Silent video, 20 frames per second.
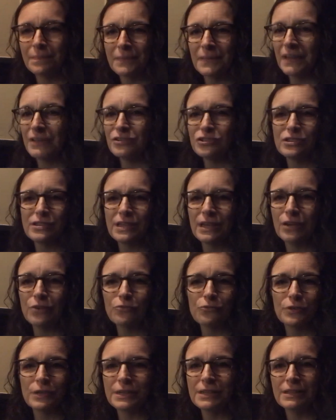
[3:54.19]
I just can't
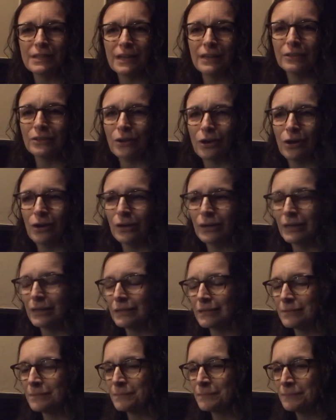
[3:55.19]
read that long
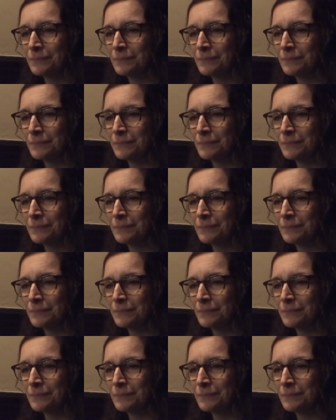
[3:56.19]
and